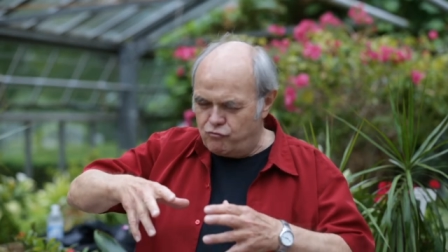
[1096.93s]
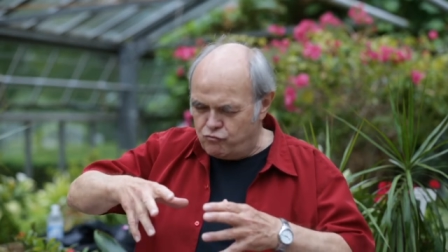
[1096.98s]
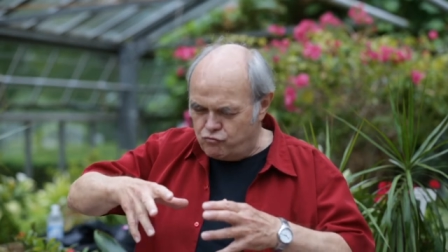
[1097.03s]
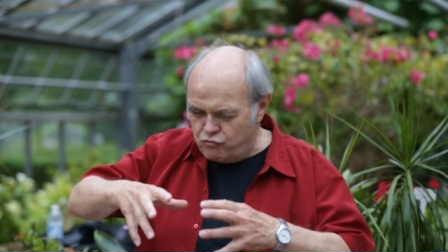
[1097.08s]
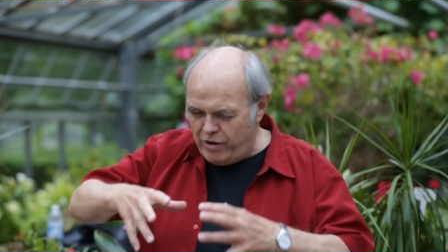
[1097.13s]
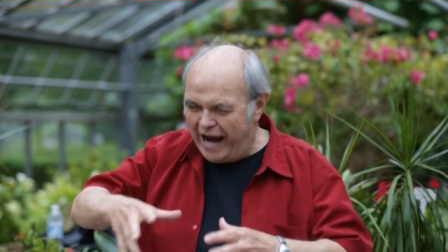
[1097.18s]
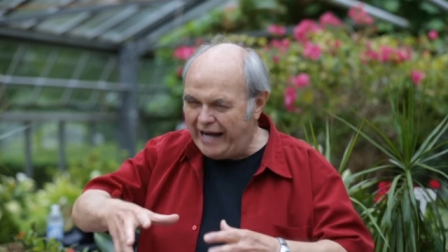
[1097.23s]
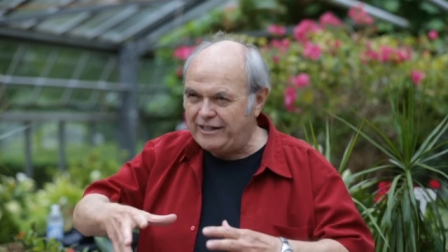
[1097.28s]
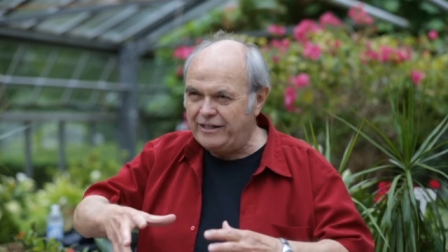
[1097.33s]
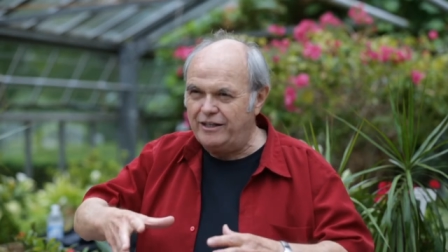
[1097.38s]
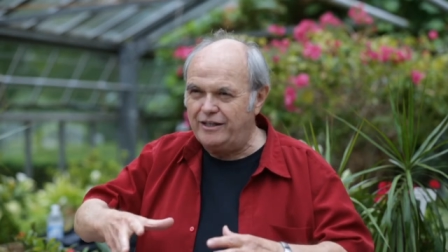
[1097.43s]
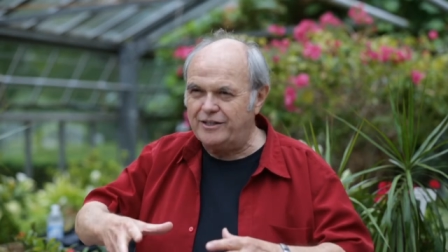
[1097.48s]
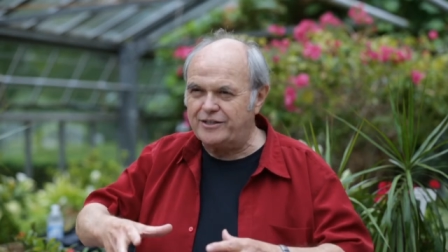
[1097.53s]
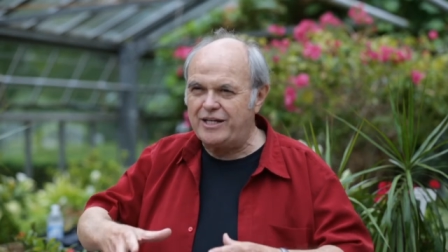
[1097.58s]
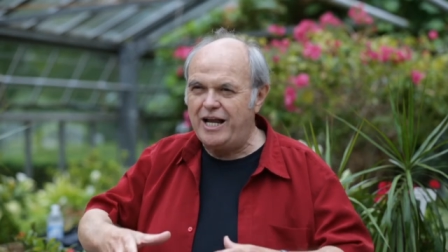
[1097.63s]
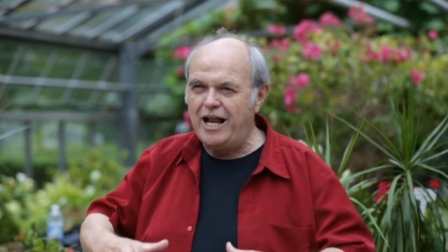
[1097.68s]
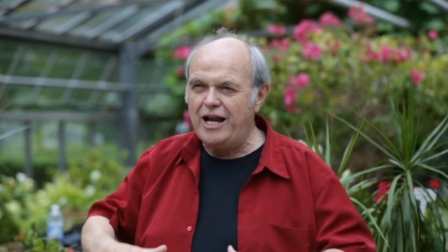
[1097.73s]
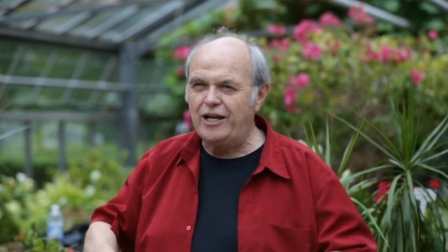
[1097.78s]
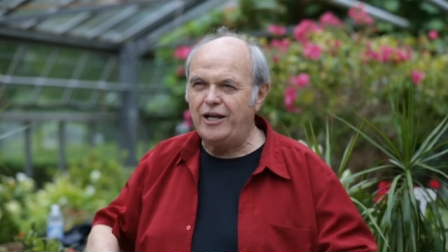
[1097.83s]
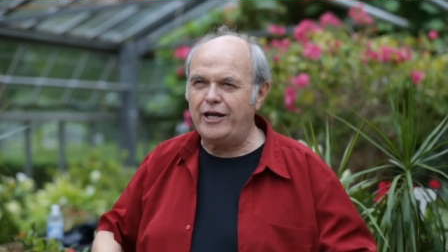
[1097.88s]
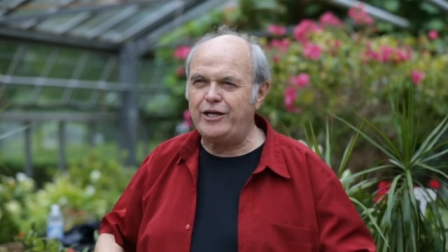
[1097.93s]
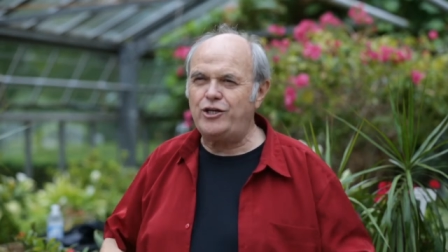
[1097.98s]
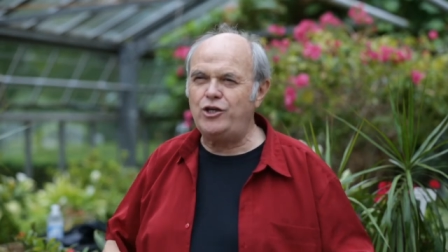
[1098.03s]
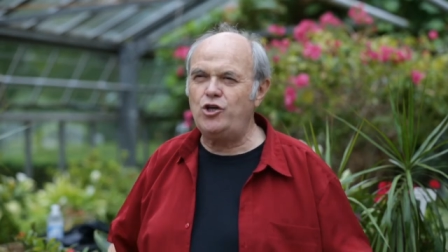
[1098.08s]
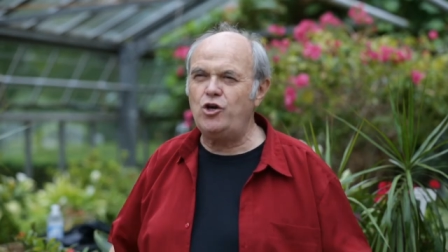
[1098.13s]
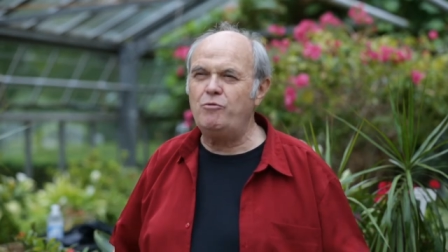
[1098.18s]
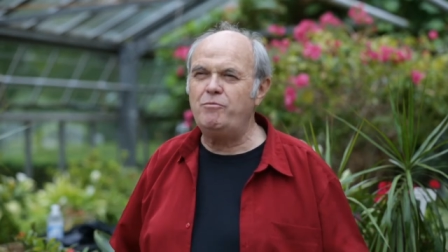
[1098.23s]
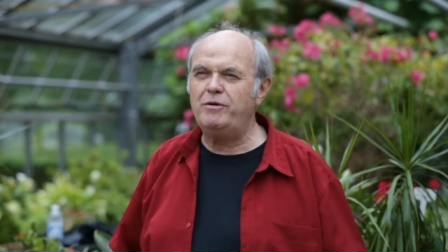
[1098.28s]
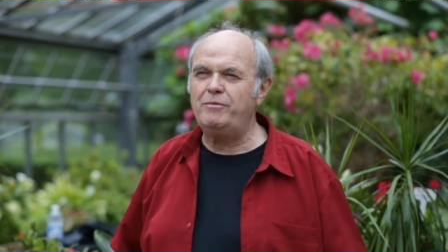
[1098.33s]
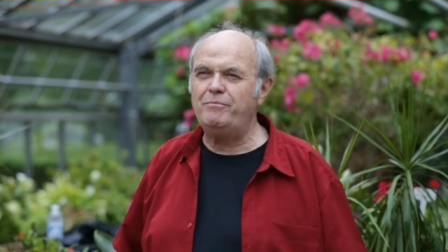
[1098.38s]
rattles like
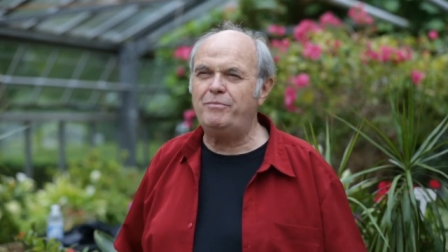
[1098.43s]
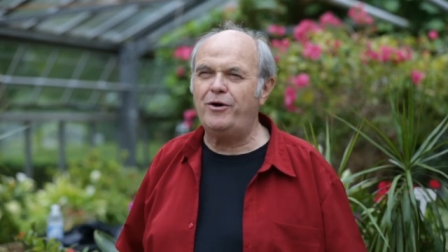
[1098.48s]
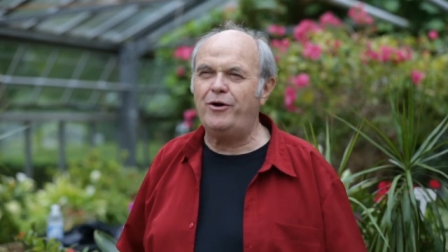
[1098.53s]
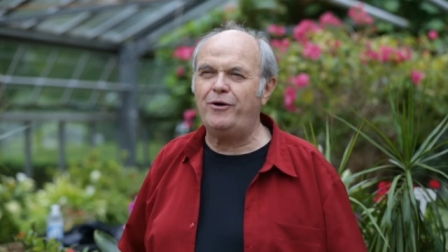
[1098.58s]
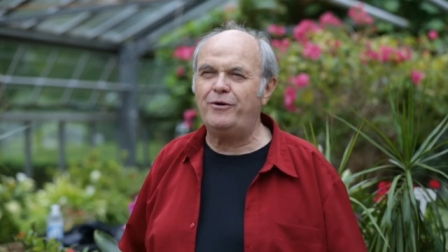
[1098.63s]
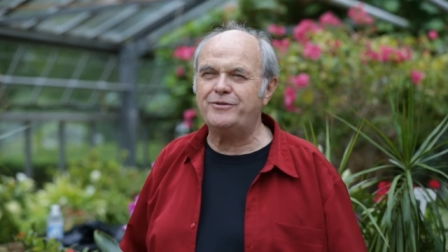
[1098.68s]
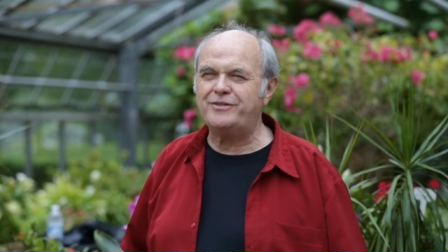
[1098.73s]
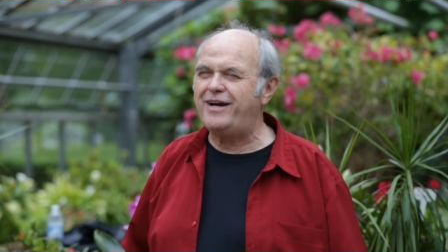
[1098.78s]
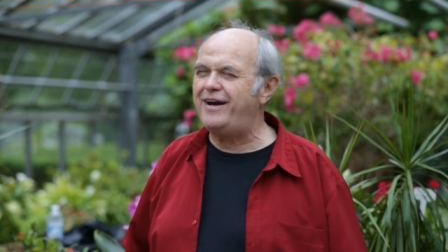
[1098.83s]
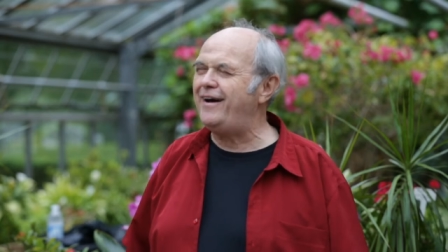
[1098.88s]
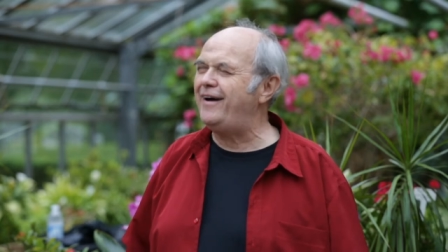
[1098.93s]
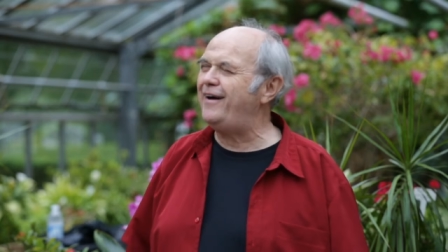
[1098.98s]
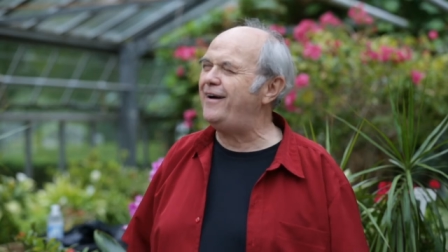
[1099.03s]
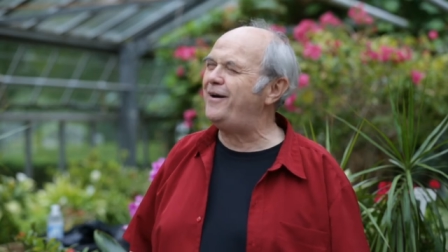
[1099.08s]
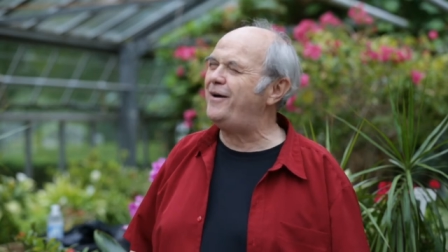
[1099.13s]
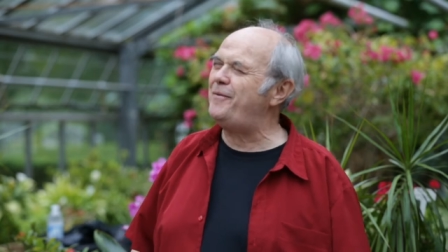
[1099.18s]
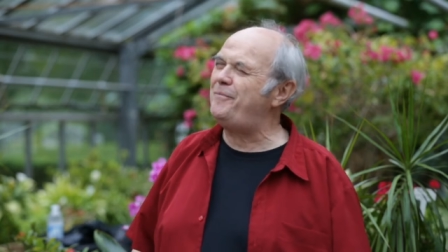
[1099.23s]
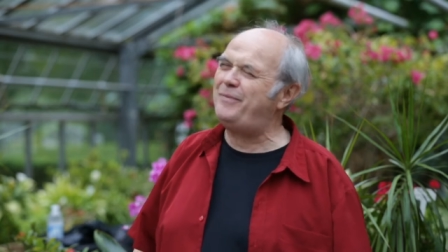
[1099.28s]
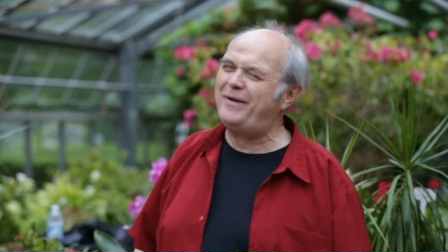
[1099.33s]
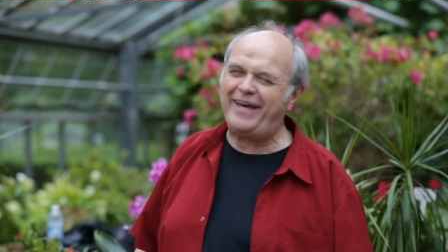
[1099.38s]
human bones. Oh,